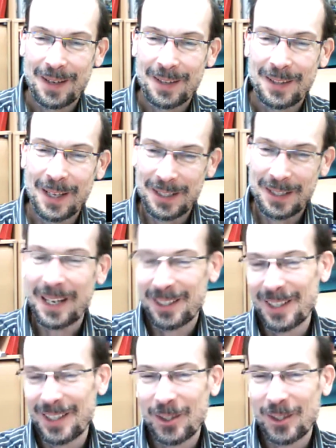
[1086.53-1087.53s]

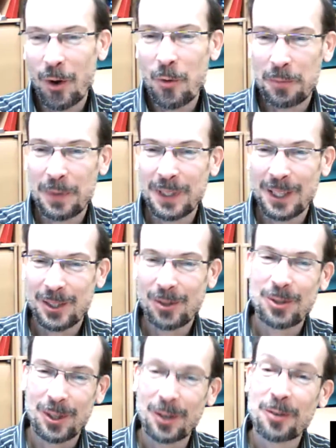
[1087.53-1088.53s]
Yes, there's hope, but there's
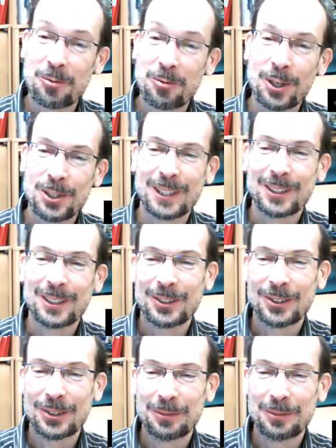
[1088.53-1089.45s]
also a lot of work still to do.